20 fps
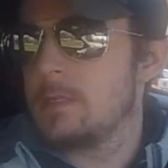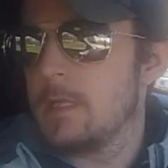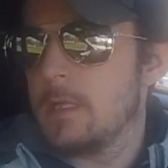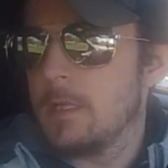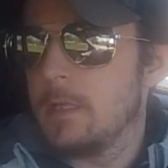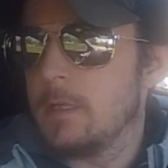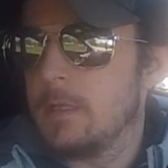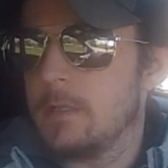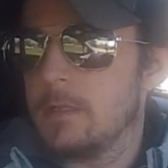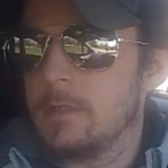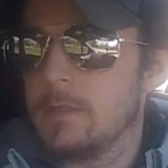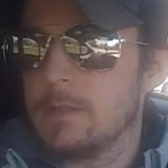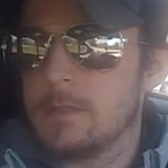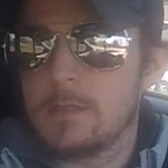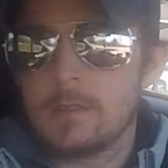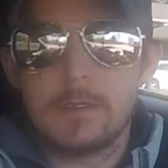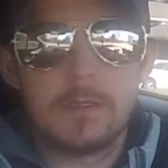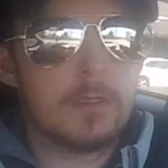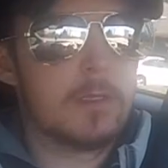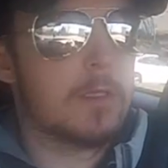
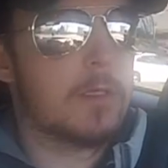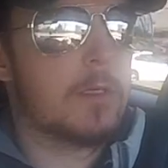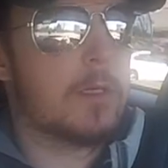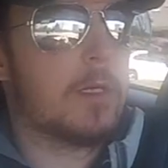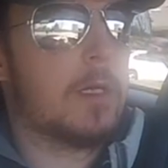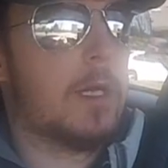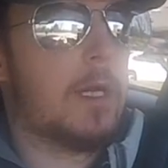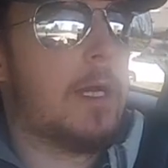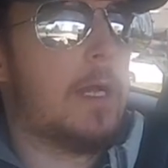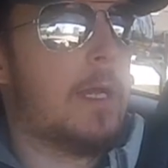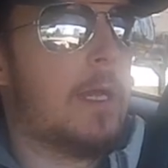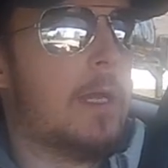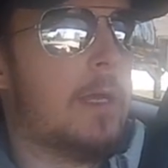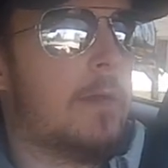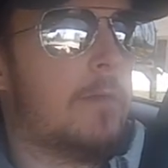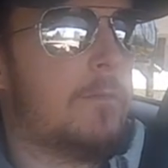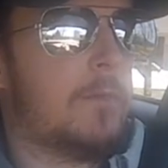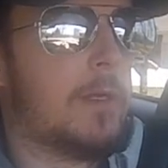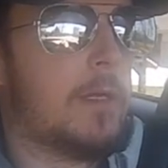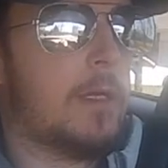is I
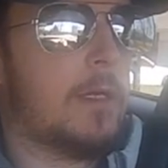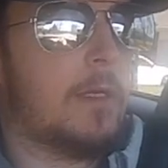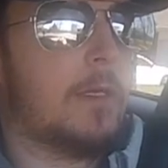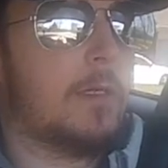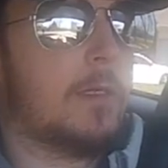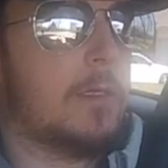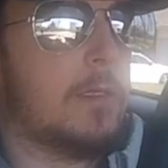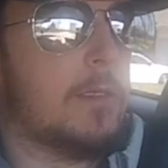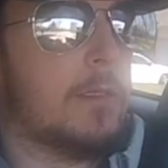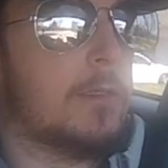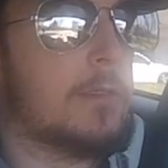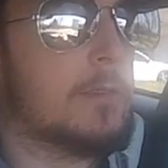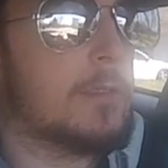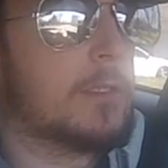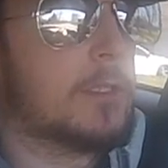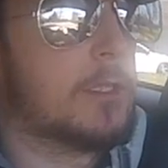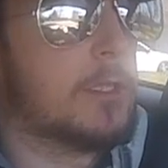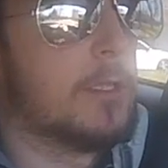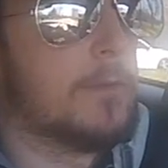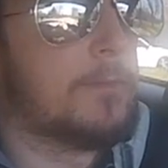have a
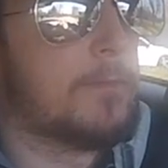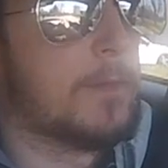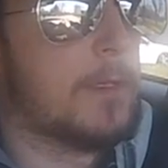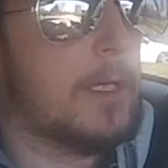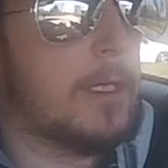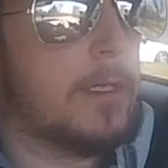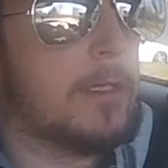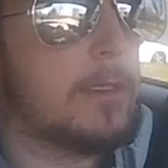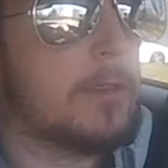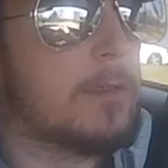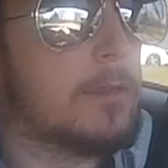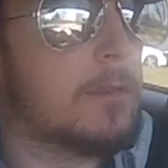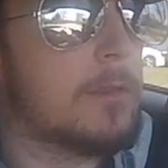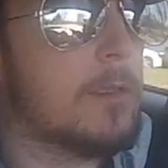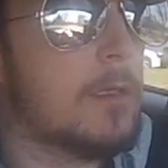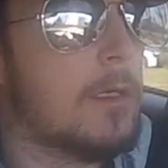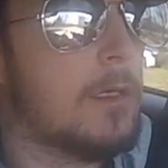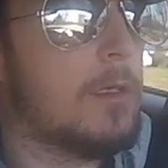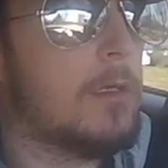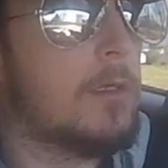shift light
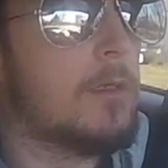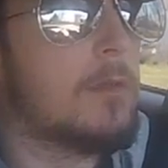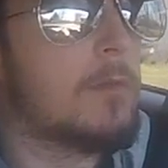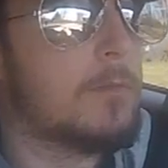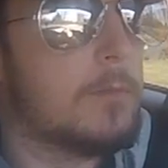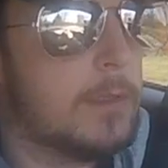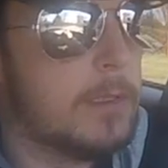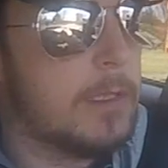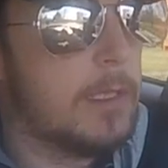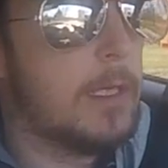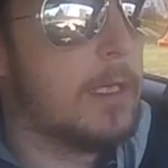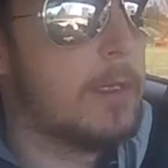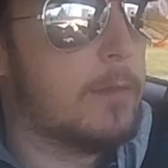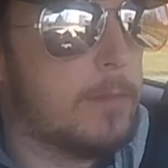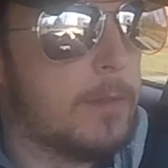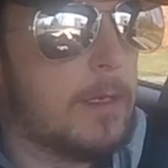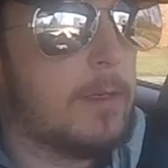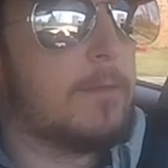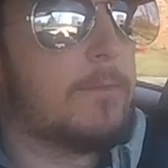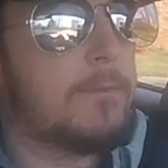at
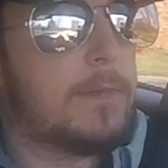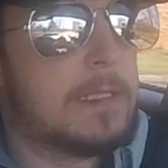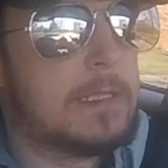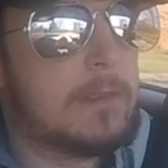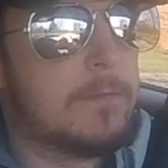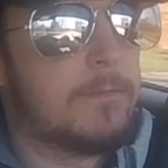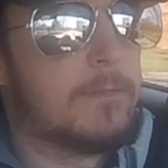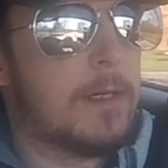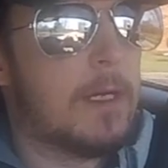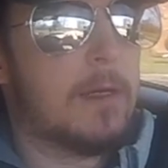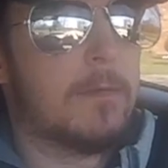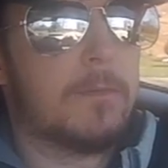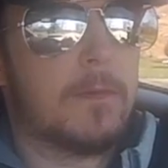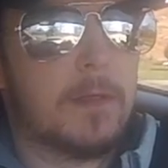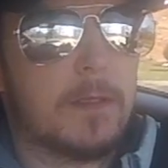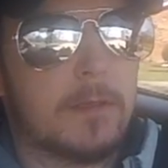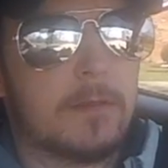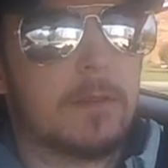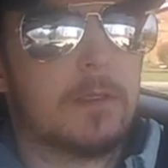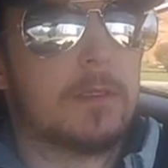about
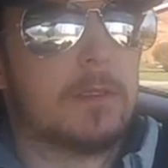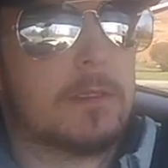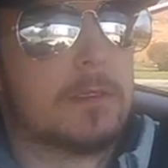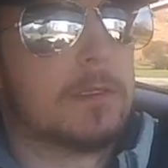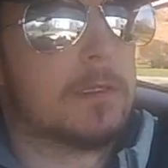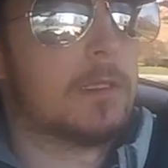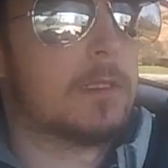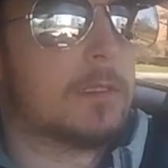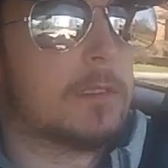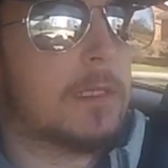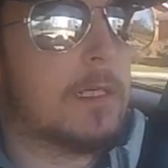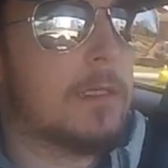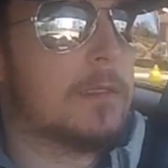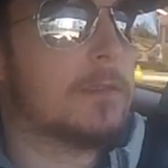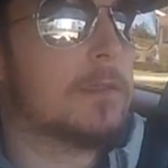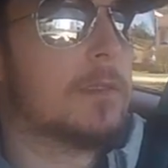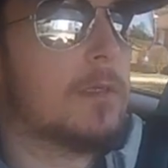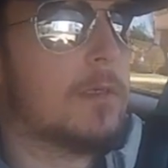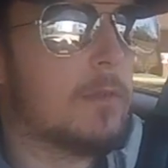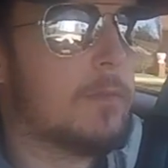5,500 to
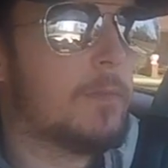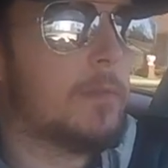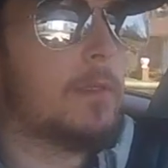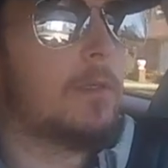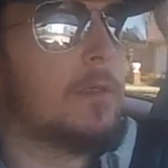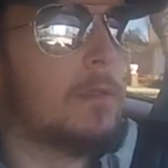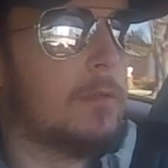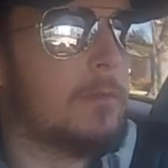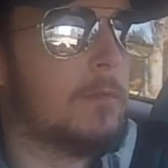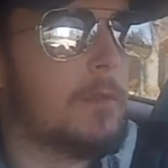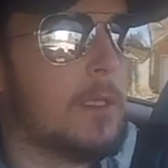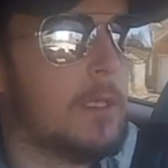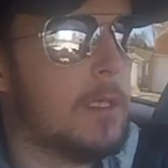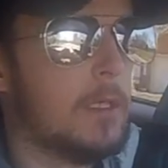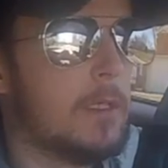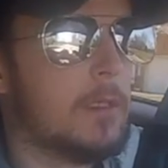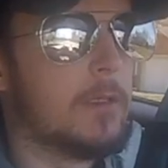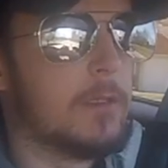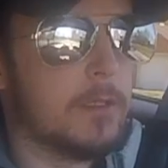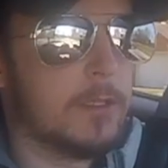6,000
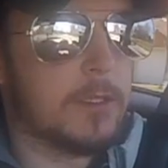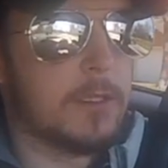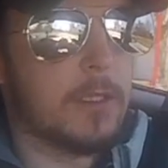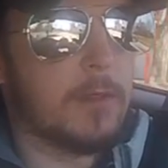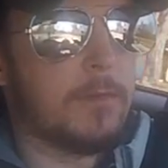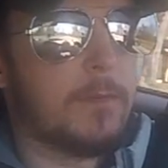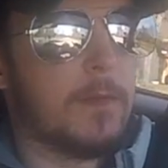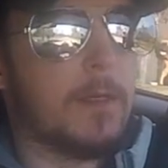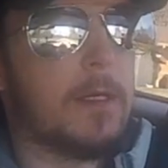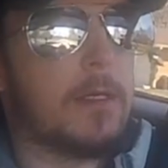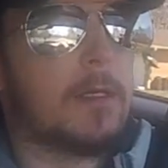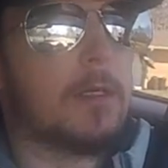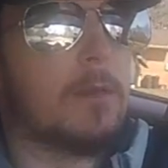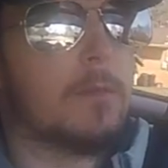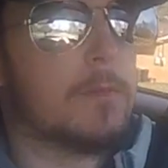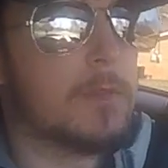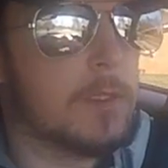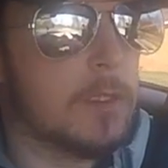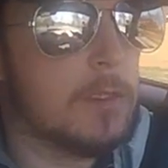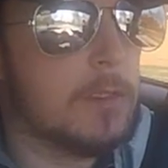RPM. The shift light
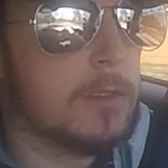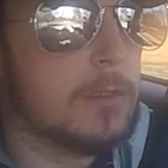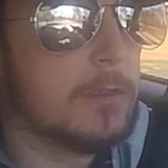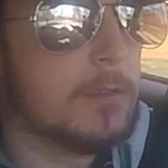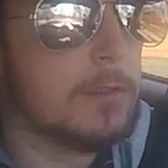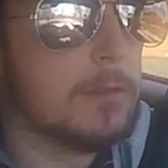comes on.